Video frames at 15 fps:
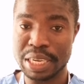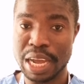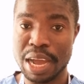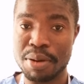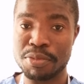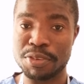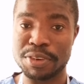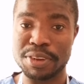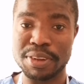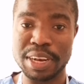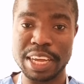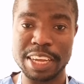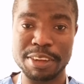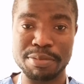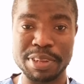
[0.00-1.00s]
arm would you
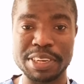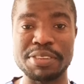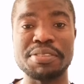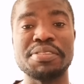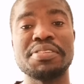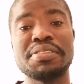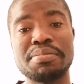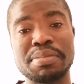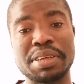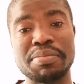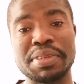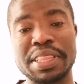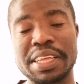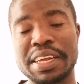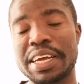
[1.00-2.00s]
like me to use? Maybe
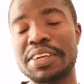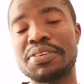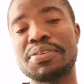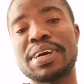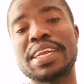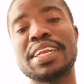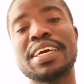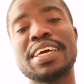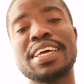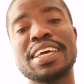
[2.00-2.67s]
the right one.